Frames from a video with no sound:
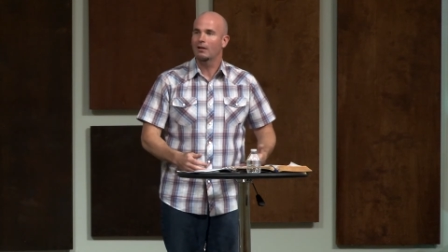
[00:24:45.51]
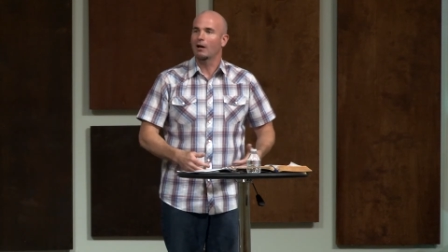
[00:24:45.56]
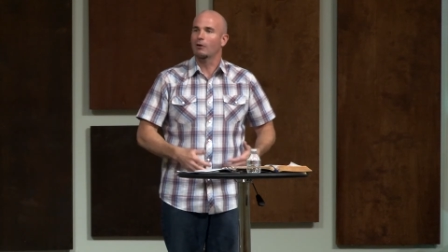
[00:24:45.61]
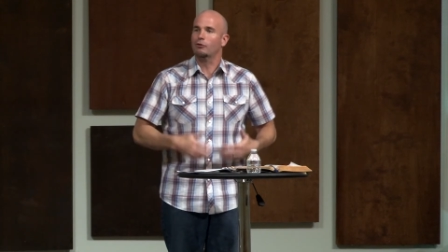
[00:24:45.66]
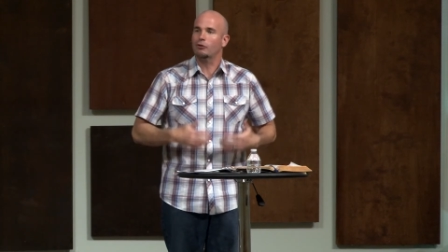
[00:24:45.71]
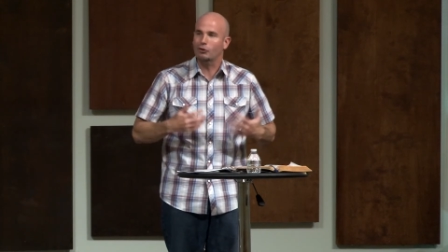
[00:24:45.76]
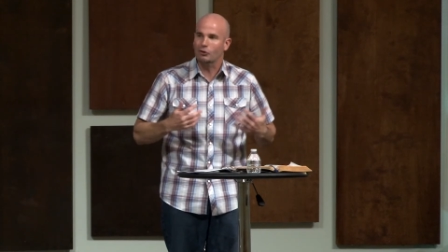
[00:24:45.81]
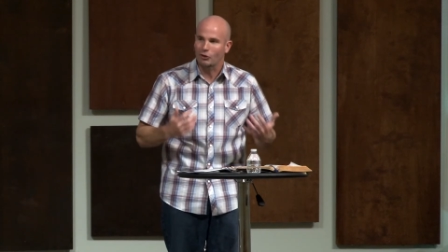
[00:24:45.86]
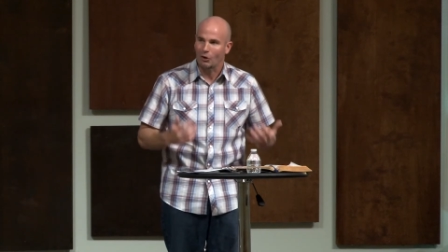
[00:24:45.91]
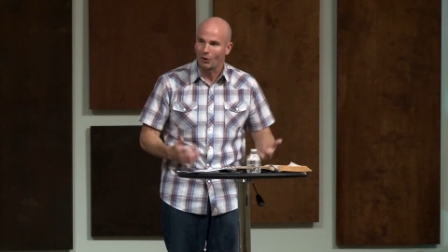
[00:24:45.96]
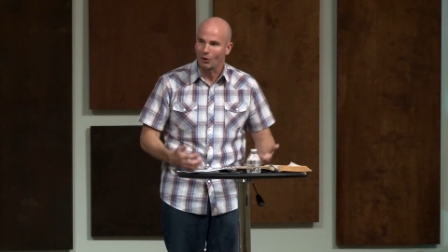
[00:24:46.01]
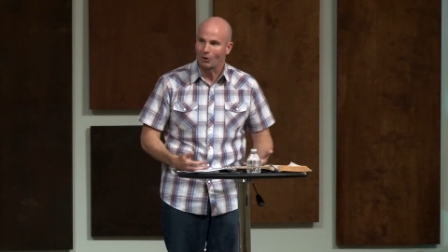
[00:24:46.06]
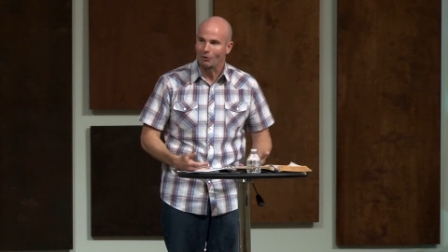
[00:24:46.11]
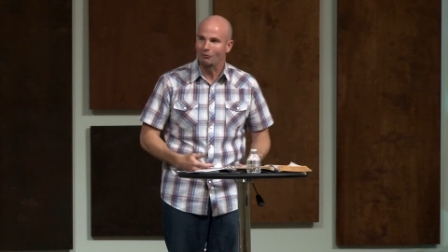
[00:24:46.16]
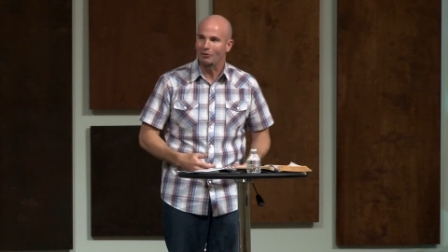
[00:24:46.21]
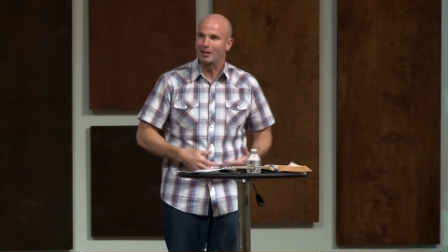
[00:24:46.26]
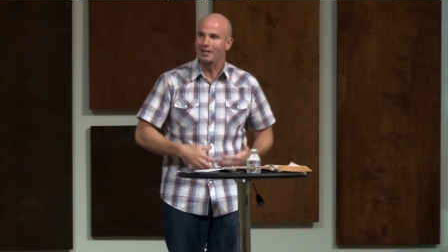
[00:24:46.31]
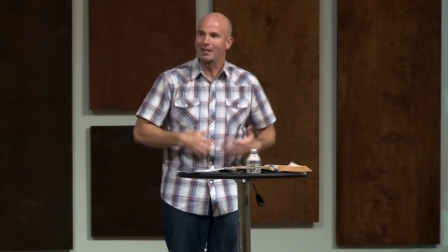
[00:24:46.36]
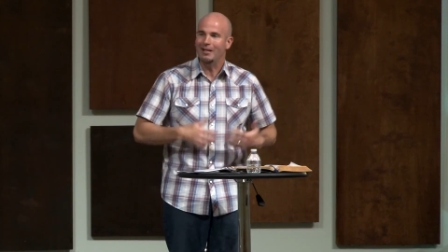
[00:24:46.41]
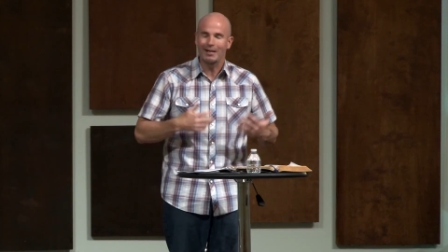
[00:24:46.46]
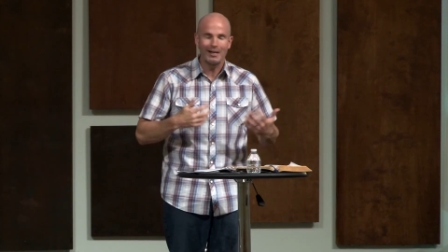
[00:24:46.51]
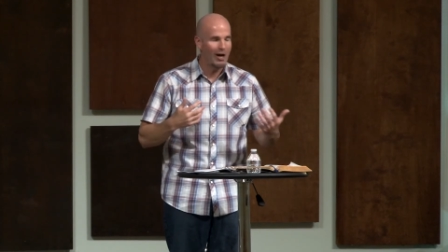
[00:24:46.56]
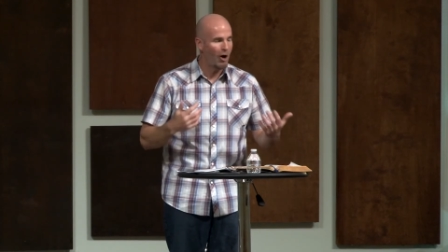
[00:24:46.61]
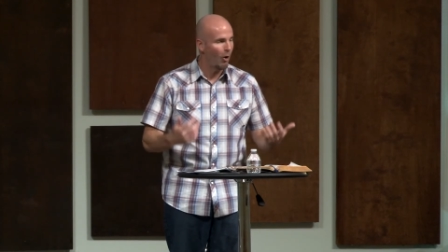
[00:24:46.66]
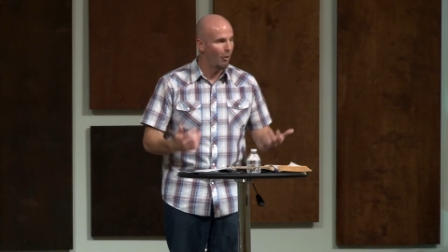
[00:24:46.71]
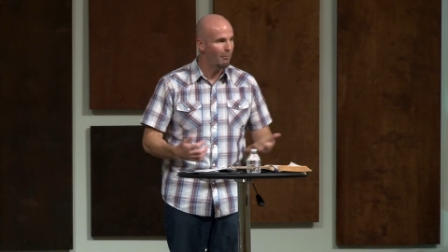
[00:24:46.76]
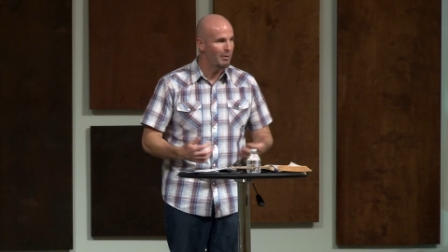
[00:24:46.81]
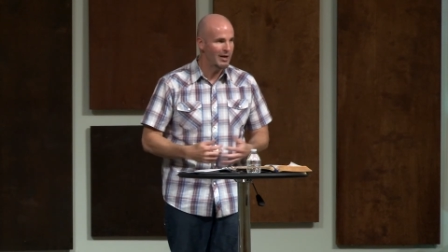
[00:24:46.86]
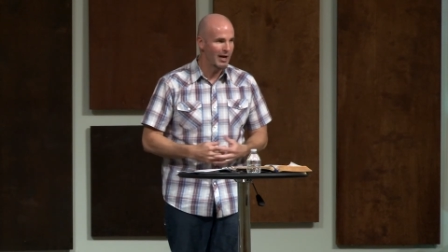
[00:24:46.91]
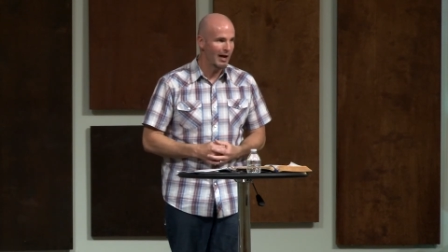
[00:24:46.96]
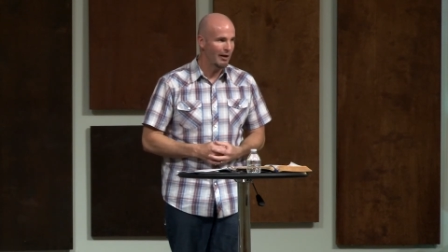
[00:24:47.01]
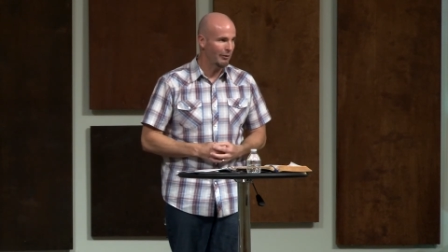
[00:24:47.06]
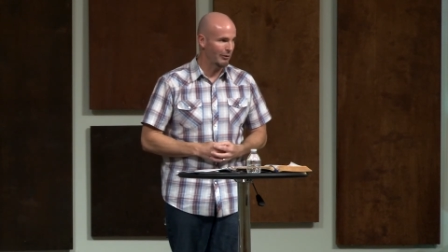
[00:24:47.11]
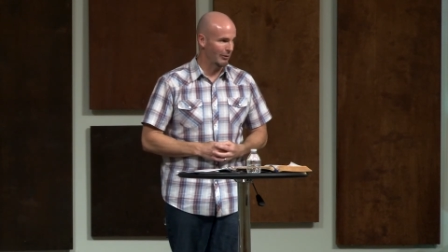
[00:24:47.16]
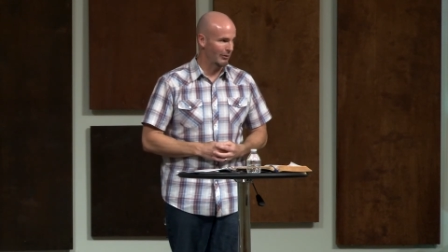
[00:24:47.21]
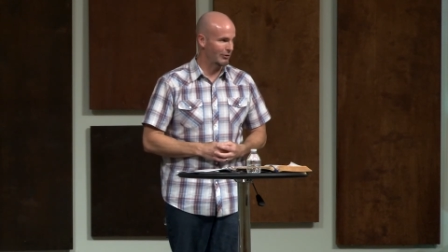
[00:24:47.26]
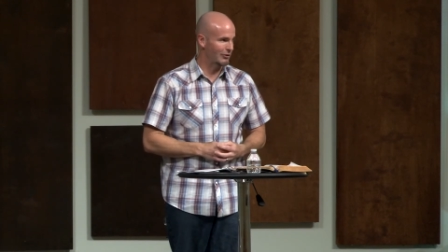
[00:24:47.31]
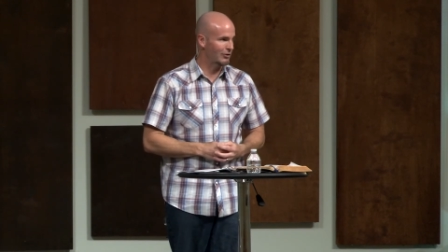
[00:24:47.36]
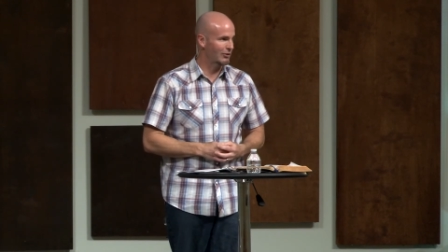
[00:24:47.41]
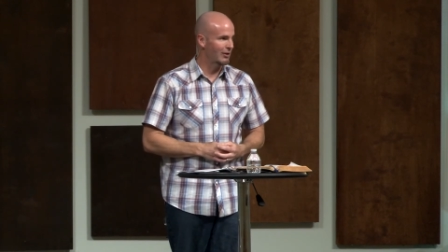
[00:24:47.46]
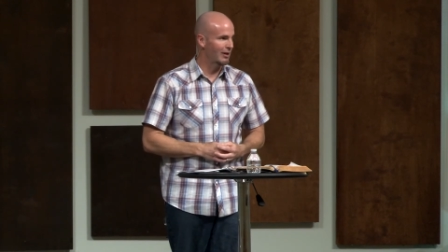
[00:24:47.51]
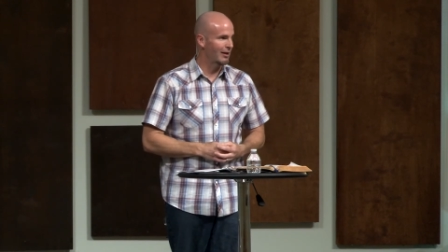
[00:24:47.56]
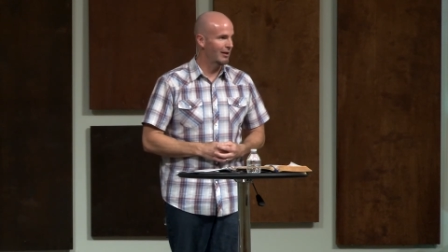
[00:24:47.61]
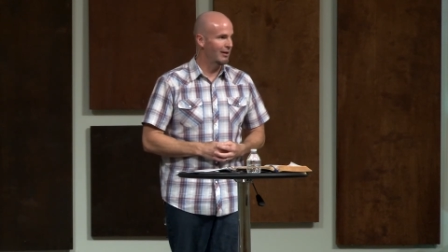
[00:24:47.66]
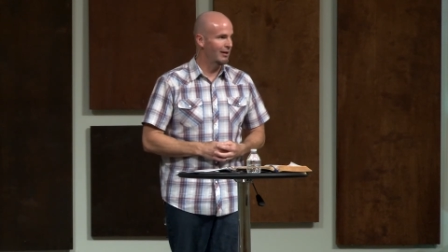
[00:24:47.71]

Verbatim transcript: of serving and helping others.